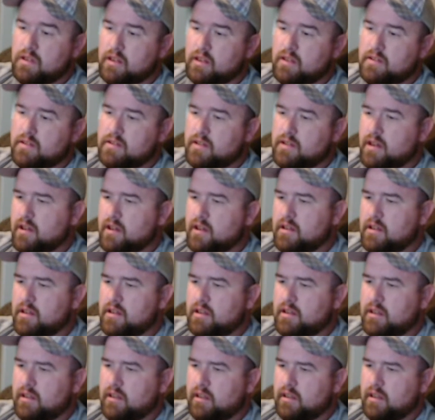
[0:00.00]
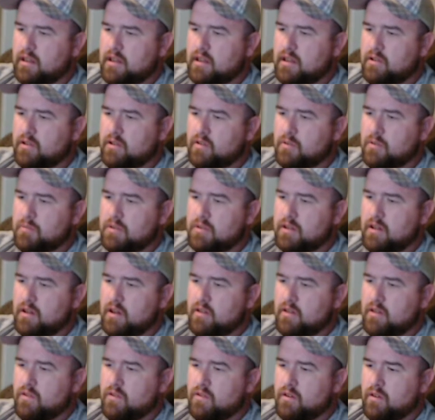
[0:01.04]
And it's not in any increment
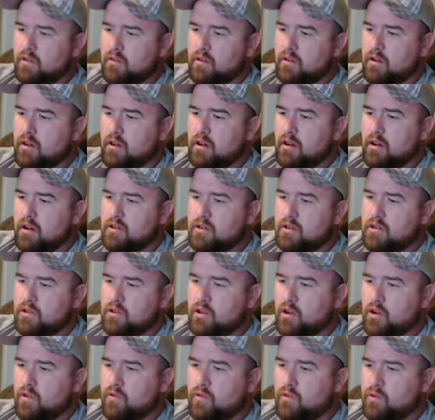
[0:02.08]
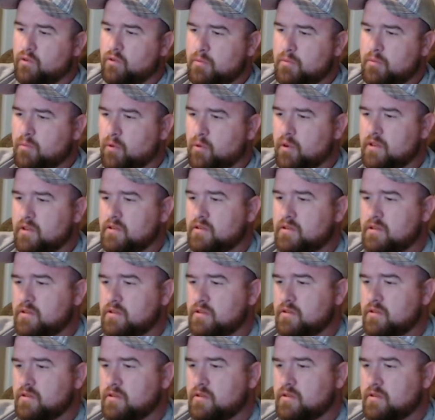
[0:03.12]
other than you go
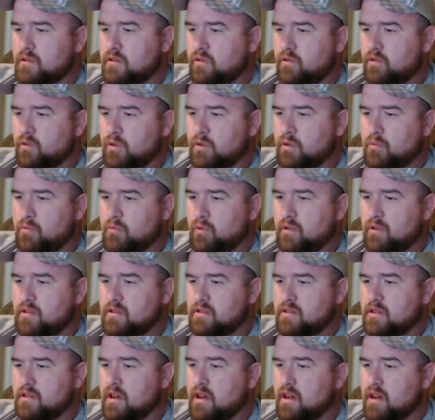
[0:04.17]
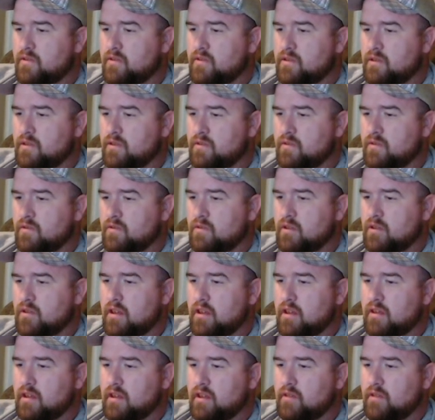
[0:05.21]
3.2, then 3.7,
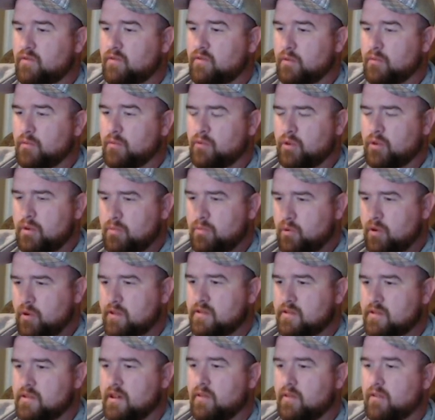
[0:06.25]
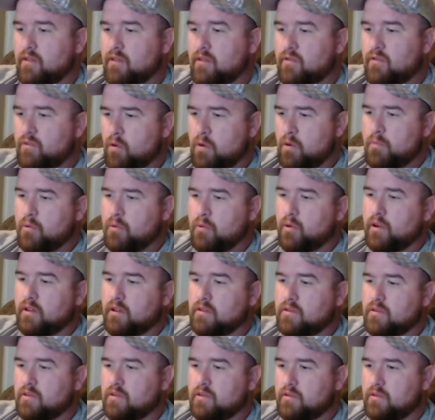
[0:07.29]
and then from 3.7 to
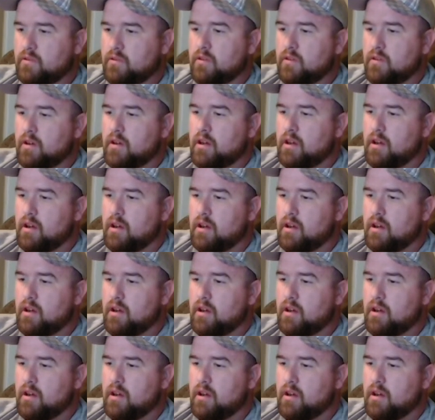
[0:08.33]
4.2